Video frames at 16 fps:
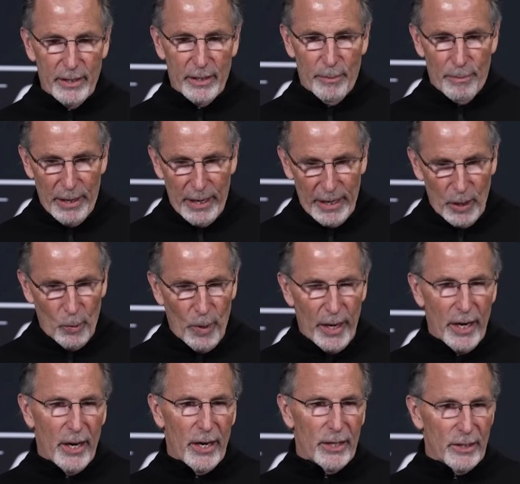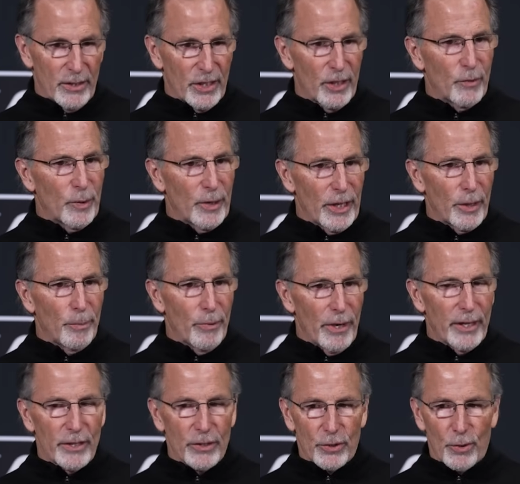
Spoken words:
to bang away at it and see if we can get a break and